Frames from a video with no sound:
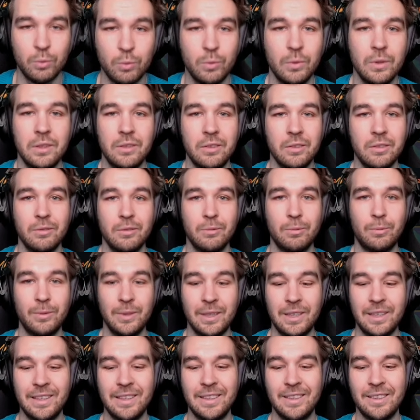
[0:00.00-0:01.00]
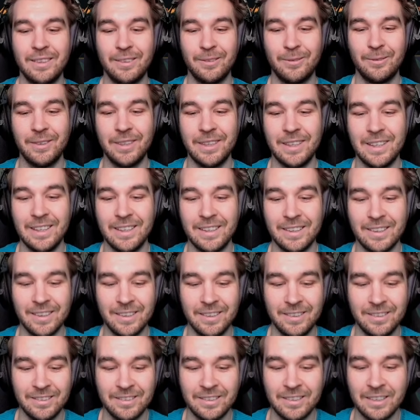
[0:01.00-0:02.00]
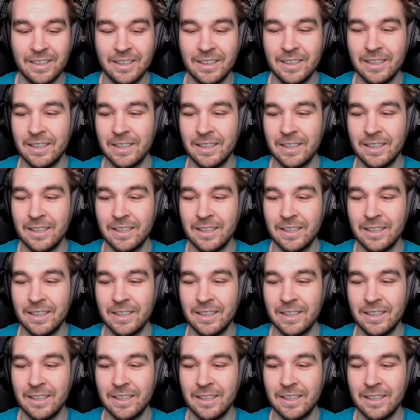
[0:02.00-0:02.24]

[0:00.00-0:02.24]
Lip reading: which is really, really nice.